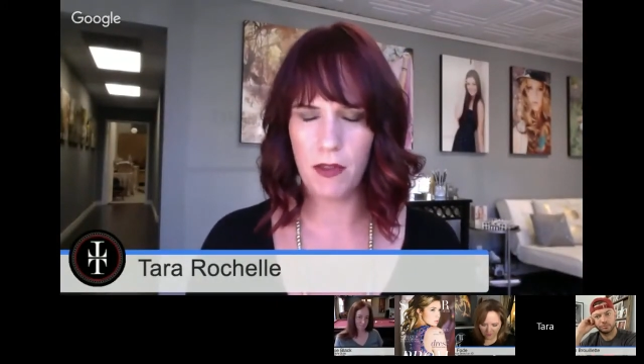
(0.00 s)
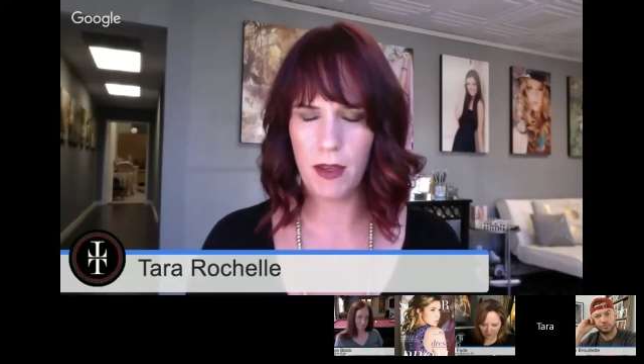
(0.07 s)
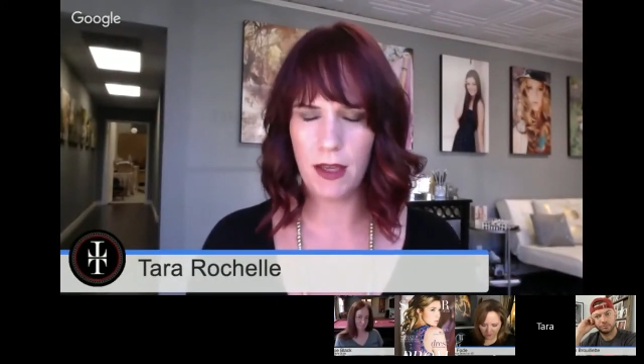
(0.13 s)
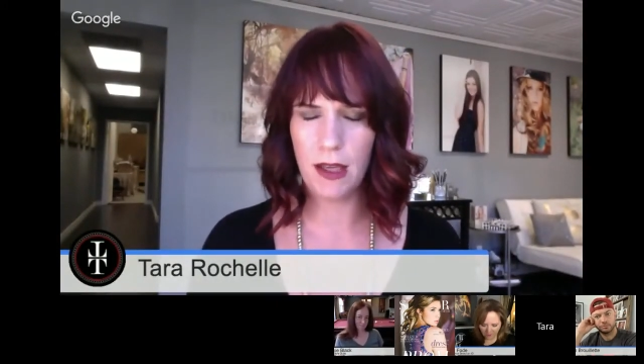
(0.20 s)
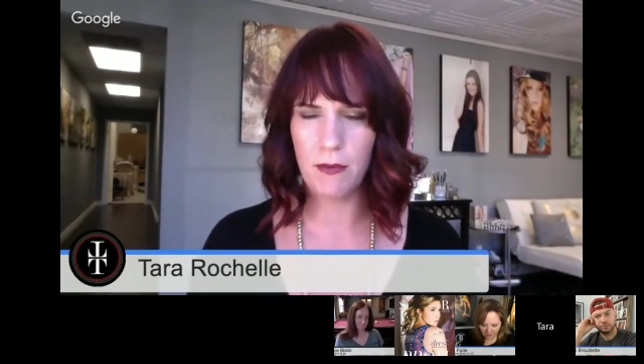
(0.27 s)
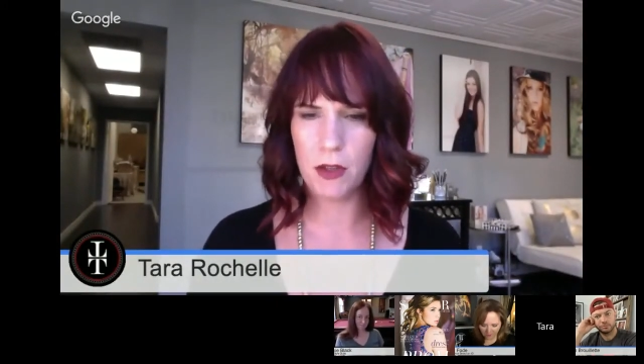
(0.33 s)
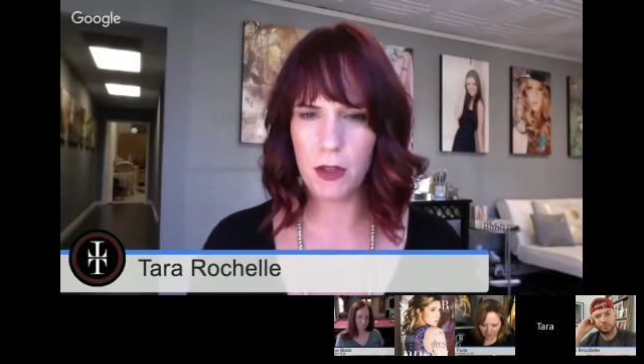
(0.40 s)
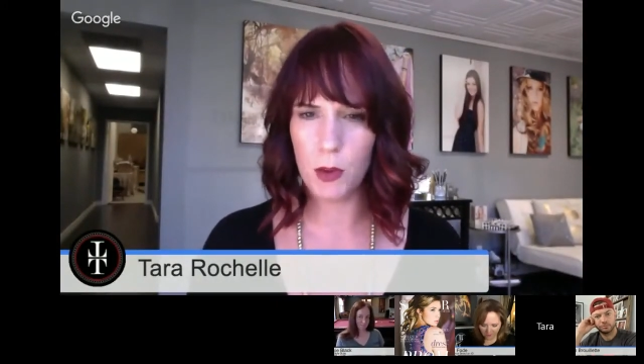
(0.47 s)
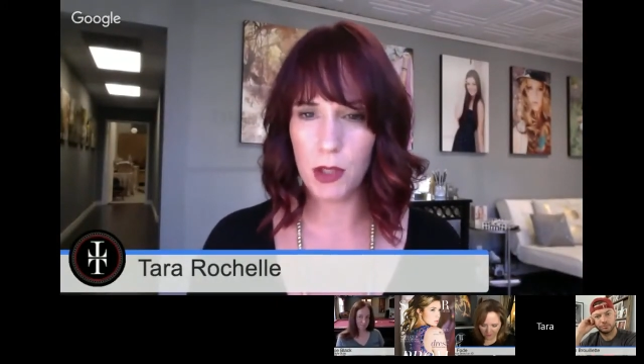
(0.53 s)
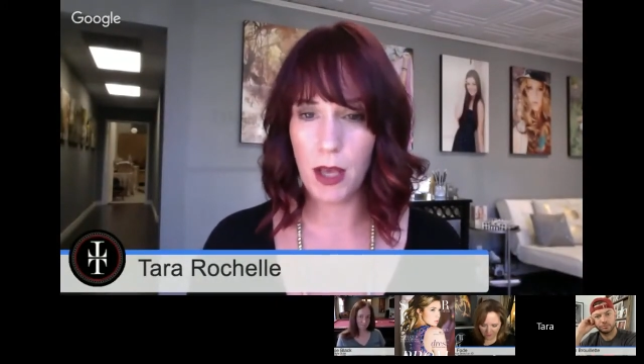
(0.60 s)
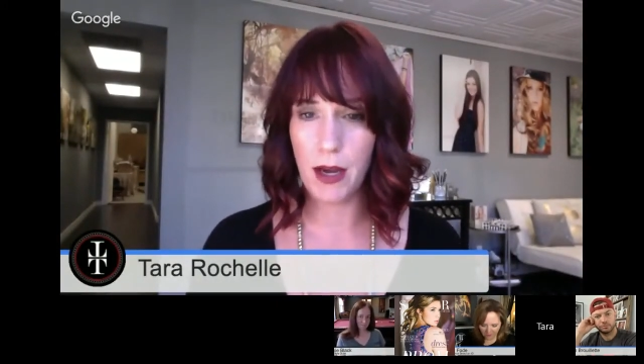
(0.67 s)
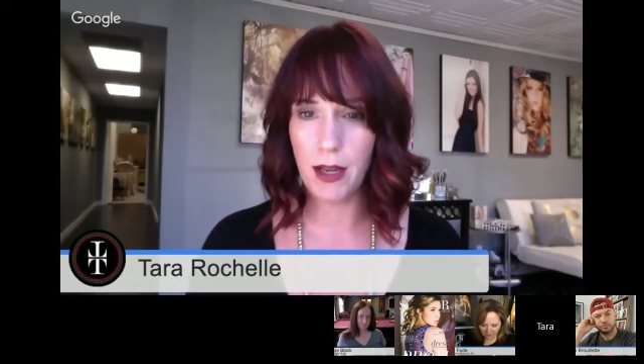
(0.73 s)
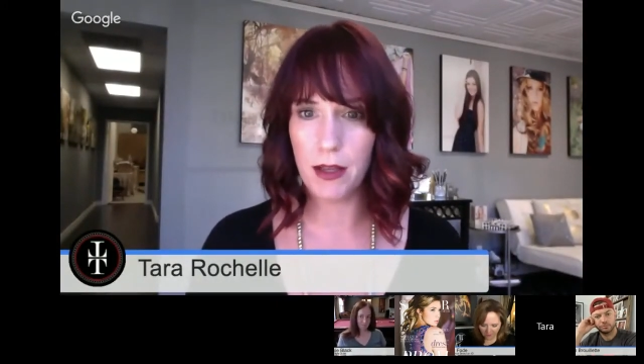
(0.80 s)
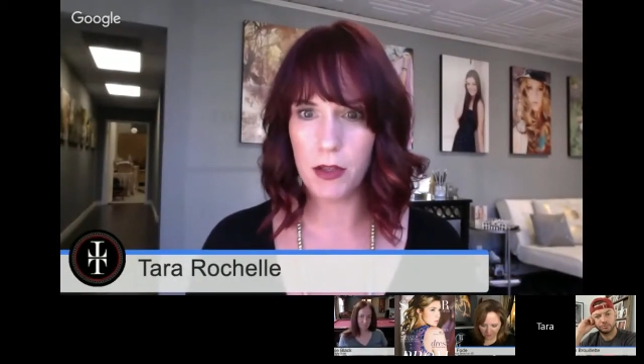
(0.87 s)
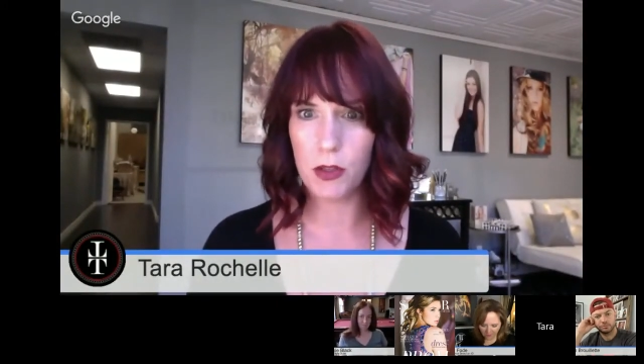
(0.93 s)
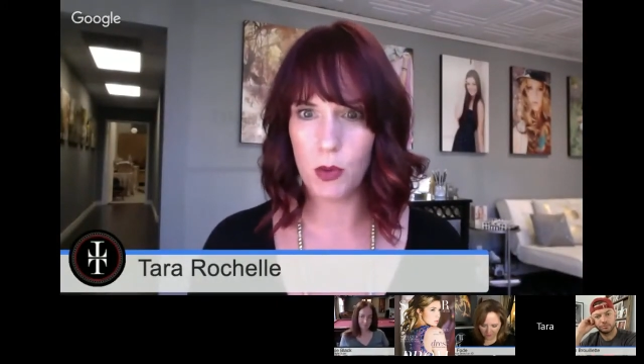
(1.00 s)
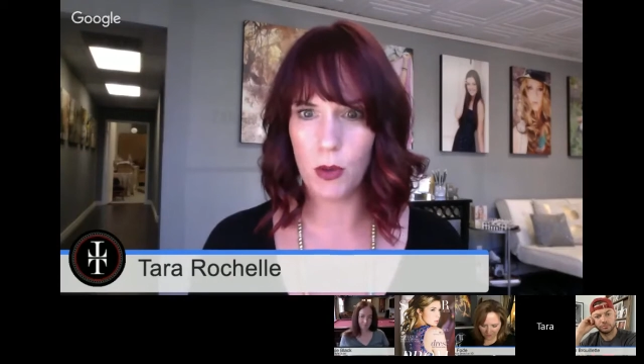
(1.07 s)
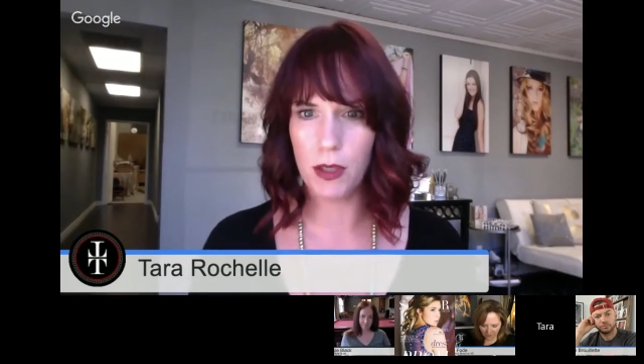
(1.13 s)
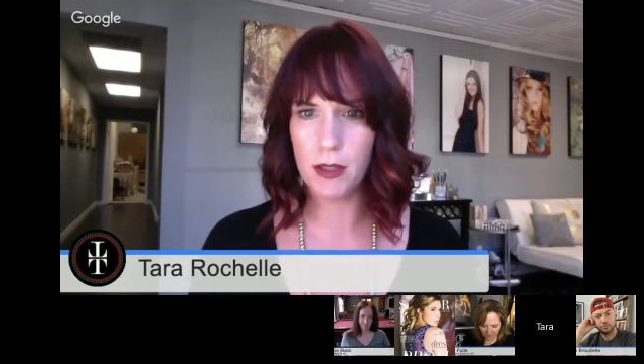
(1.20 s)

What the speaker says: even though a lot of editorials have